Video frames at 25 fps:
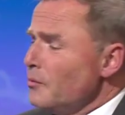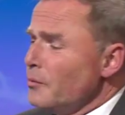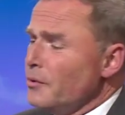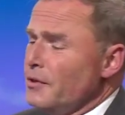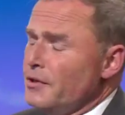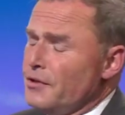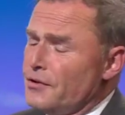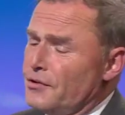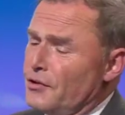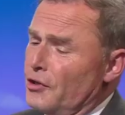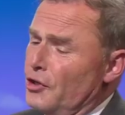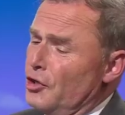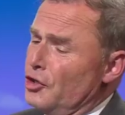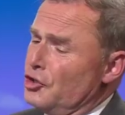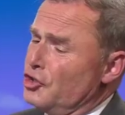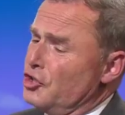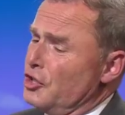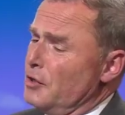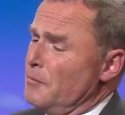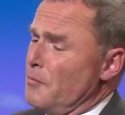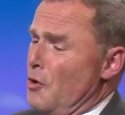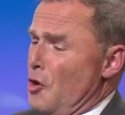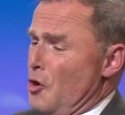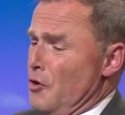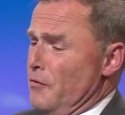with
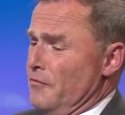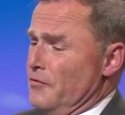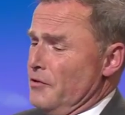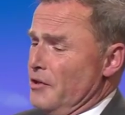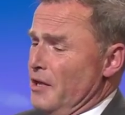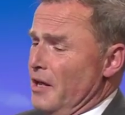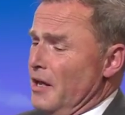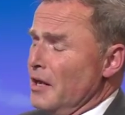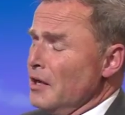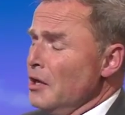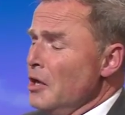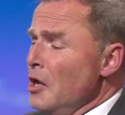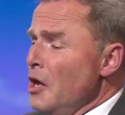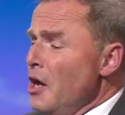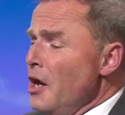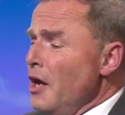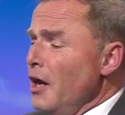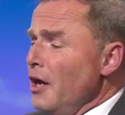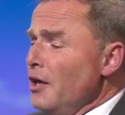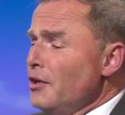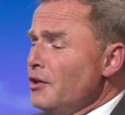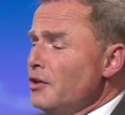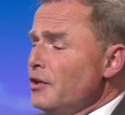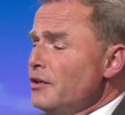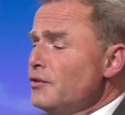Jim over that.
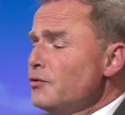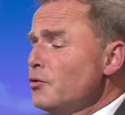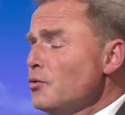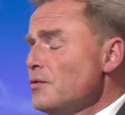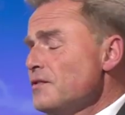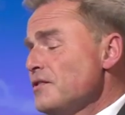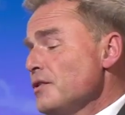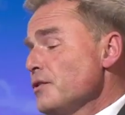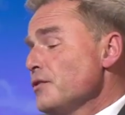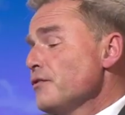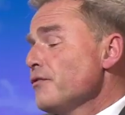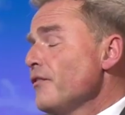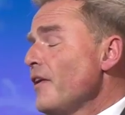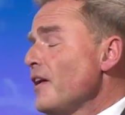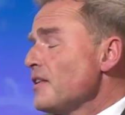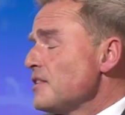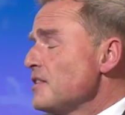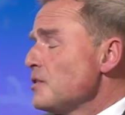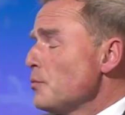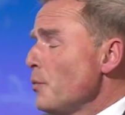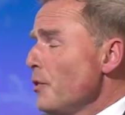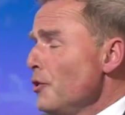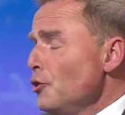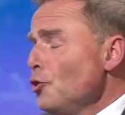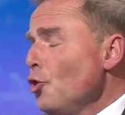And also, the fact
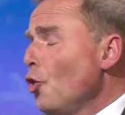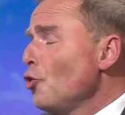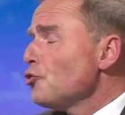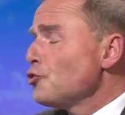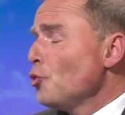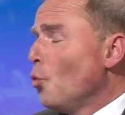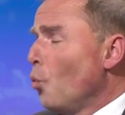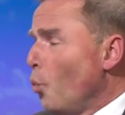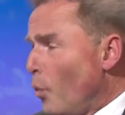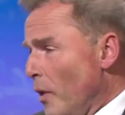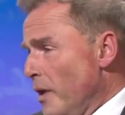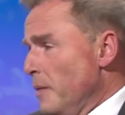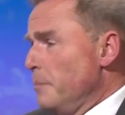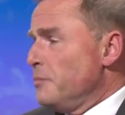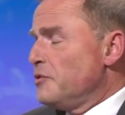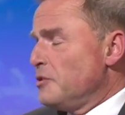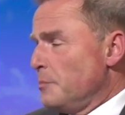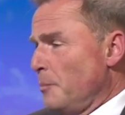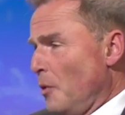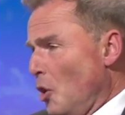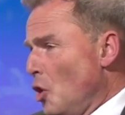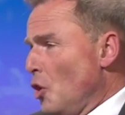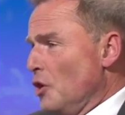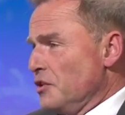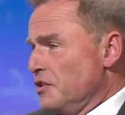is, we're not a
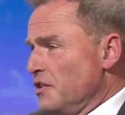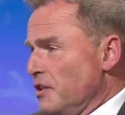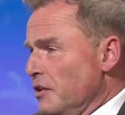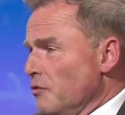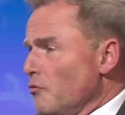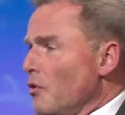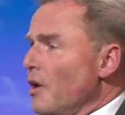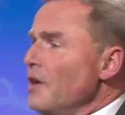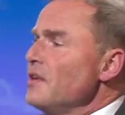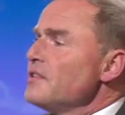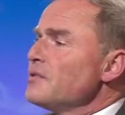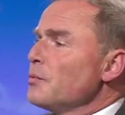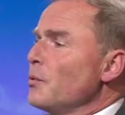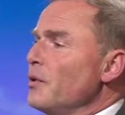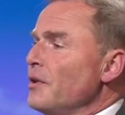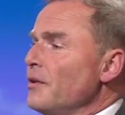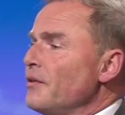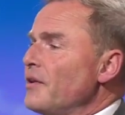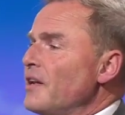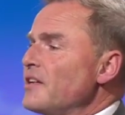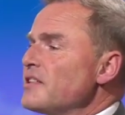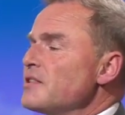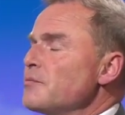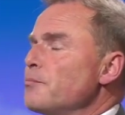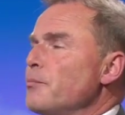whipped party, right? So
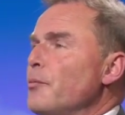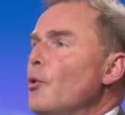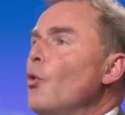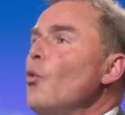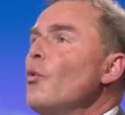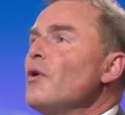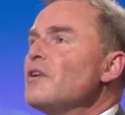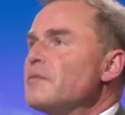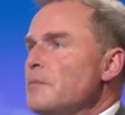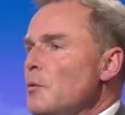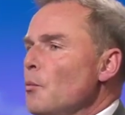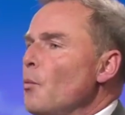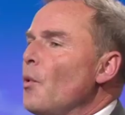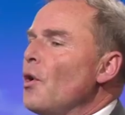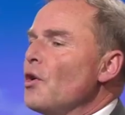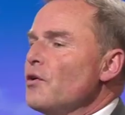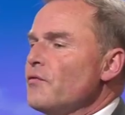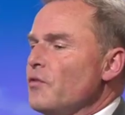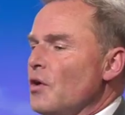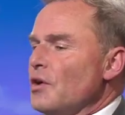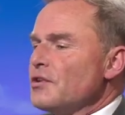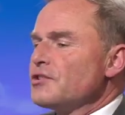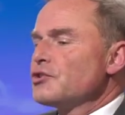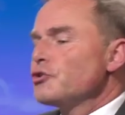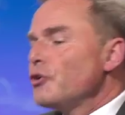that's always been one
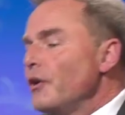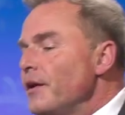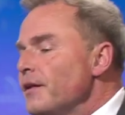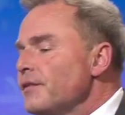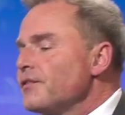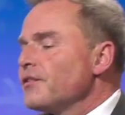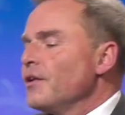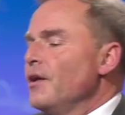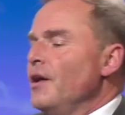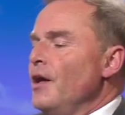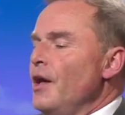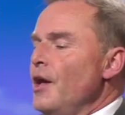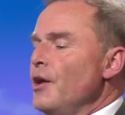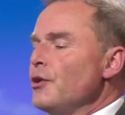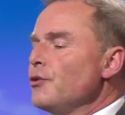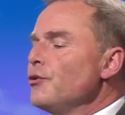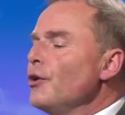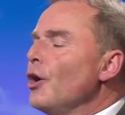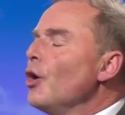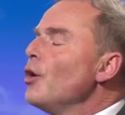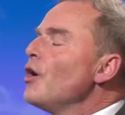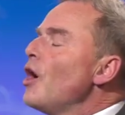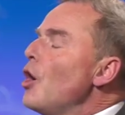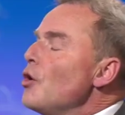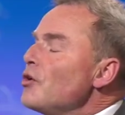of our strengths. You
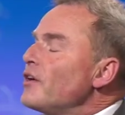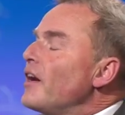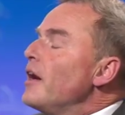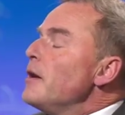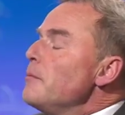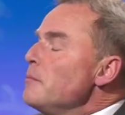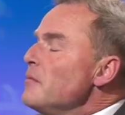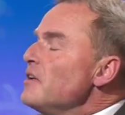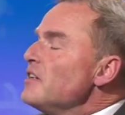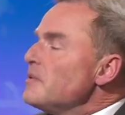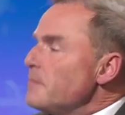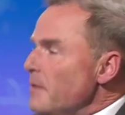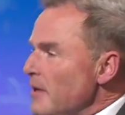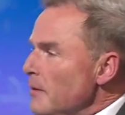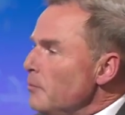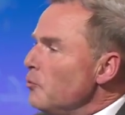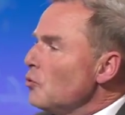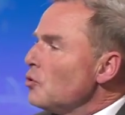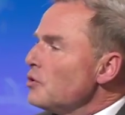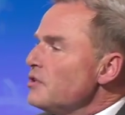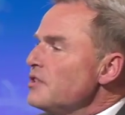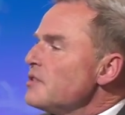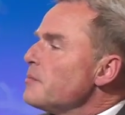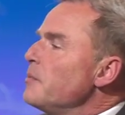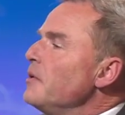know, OK, it means people
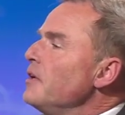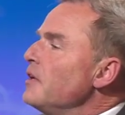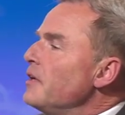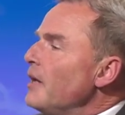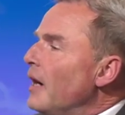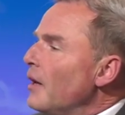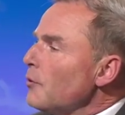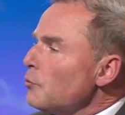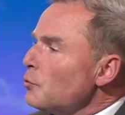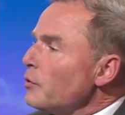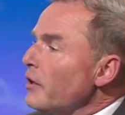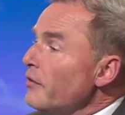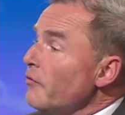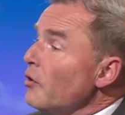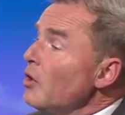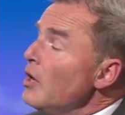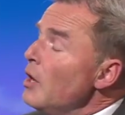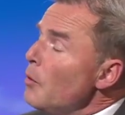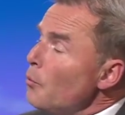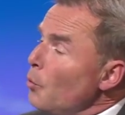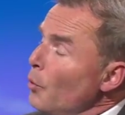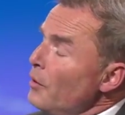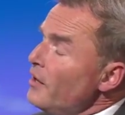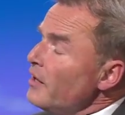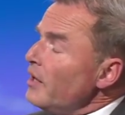can speak out, whatever.
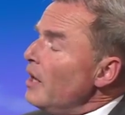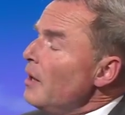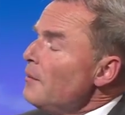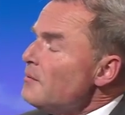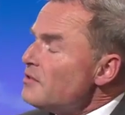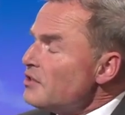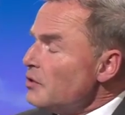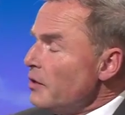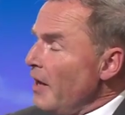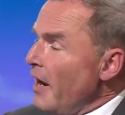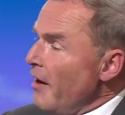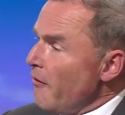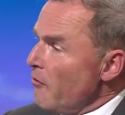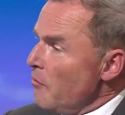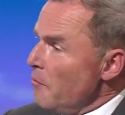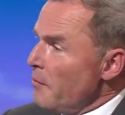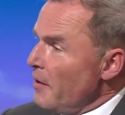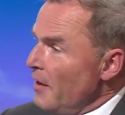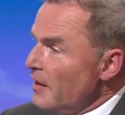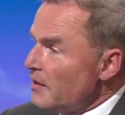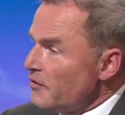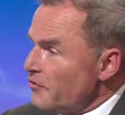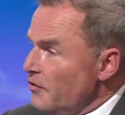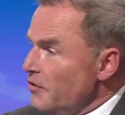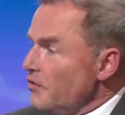When it comes to Aaron
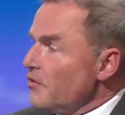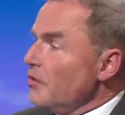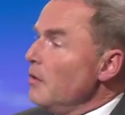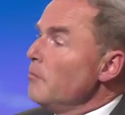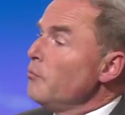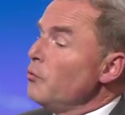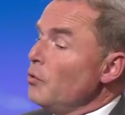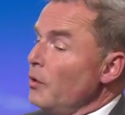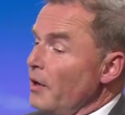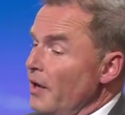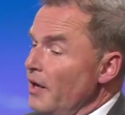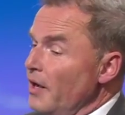Banks, for example,